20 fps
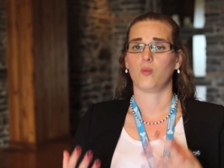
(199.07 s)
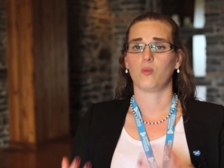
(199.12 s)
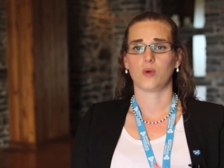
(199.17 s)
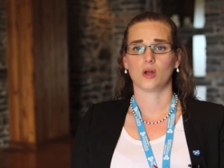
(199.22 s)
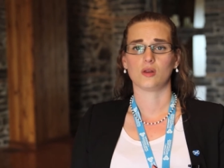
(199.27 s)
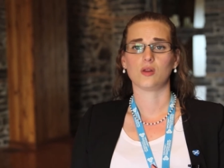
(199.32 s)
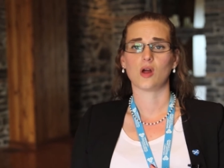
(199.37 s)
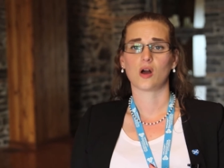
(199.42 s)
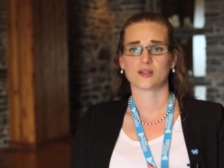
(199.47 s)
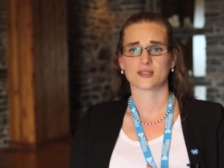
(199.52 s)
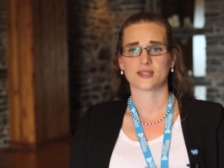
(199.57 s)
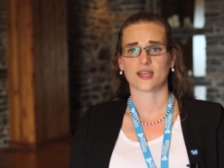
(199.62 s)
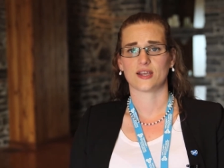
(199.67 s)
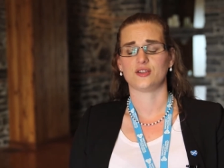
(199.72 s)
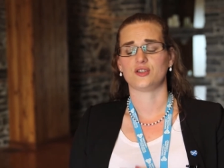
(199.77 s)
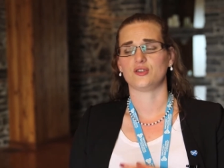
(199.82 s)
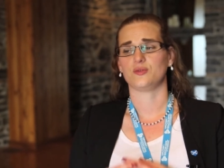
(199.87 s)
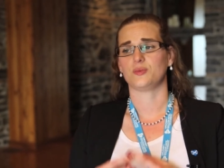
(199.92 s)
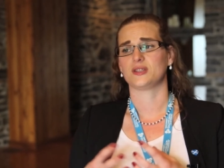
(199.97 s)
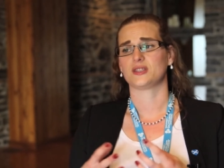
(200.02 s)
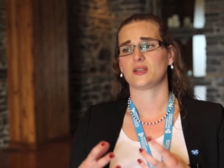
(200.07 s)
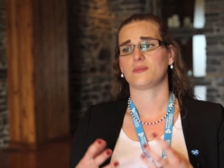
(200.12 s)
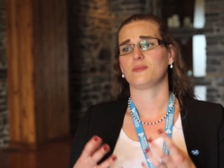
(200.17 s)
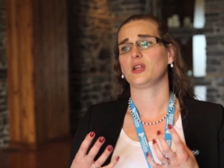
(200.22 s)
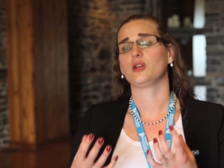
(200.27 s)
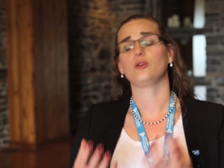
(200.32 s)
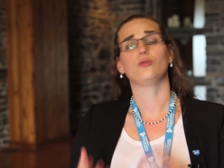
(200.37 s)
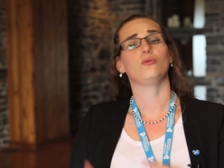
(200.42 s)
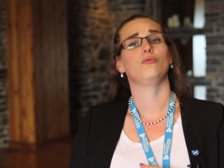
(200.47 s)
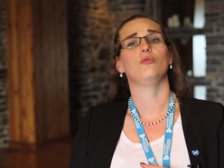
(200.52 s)
alongside you with
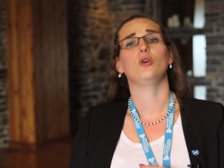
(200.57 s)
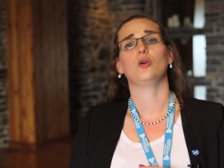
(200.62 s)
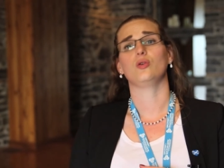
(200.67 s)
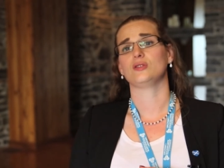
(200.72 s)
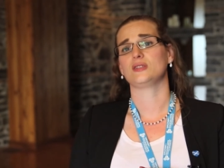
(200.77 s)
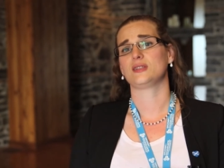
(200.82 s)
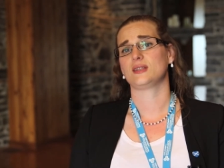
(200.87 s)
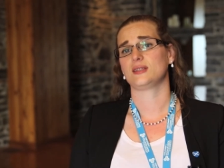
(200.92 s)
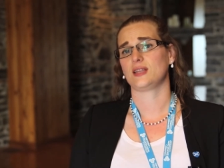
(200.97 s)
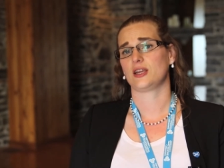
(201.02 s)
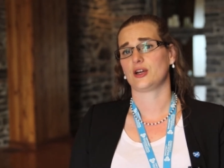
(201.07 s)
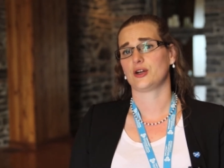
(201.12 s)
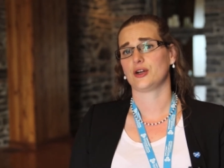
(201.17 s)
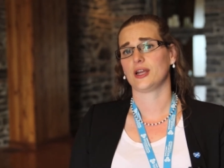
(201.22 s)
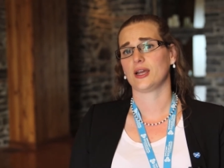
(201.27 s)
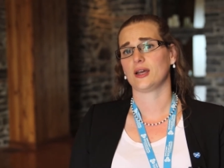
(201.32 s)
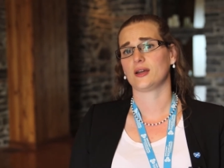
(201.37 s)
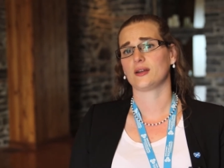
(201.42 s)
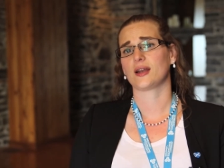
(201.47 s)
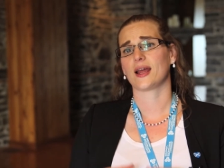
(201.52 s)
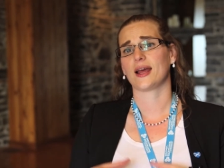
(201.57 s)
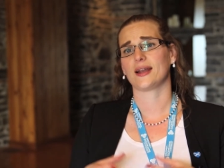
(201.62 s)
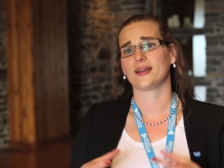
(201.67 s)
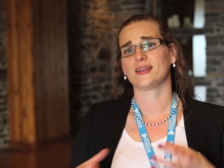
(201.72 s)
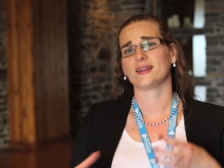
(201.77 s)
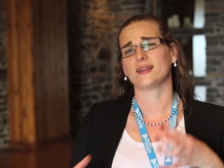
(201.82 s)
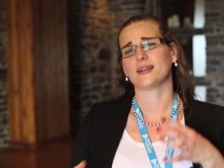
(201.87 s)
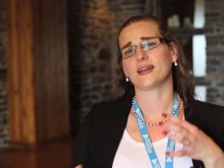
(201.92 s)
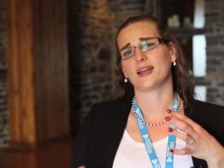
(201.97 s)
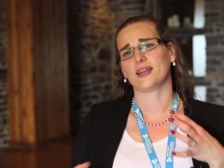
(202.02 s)
somebody who knows this area and
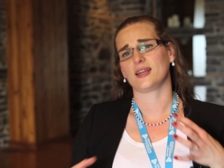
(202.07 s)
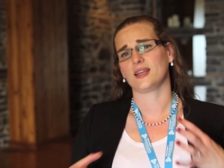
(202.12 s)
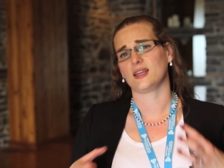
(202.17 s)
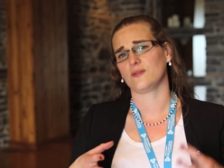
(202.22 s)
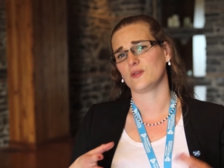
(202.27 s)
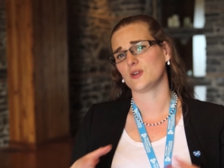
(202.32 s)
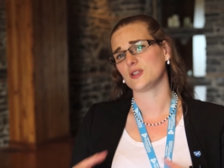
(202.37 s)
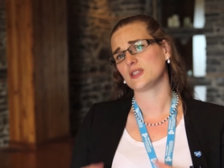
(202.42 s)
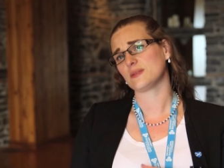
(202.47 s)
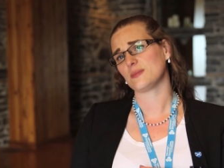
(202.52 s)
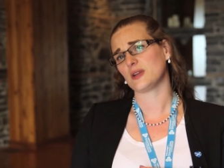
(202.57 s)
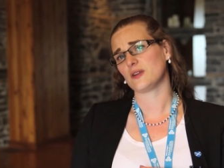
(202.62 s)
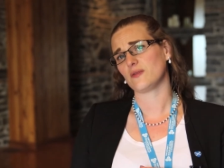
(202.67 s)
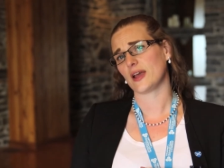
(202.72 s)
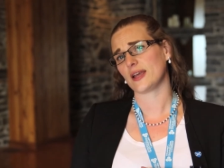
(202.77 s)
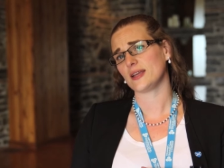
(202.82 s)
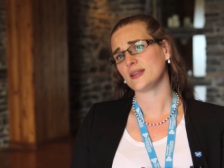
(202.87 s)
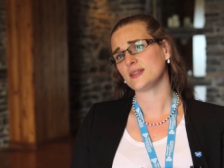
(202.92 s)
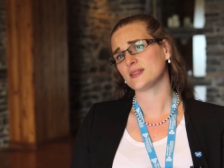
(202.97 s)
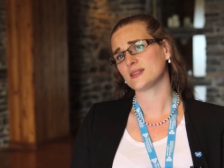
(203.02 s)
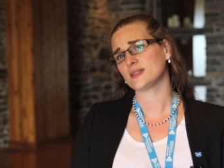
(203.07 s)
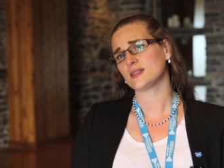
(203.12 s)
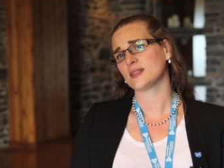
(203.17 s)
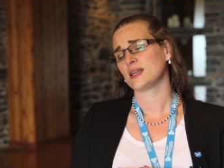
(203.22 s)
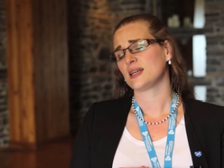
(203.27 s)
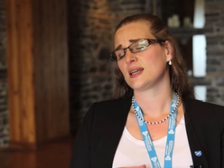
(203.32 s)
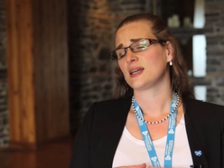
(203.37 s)
can kind of give you some advice.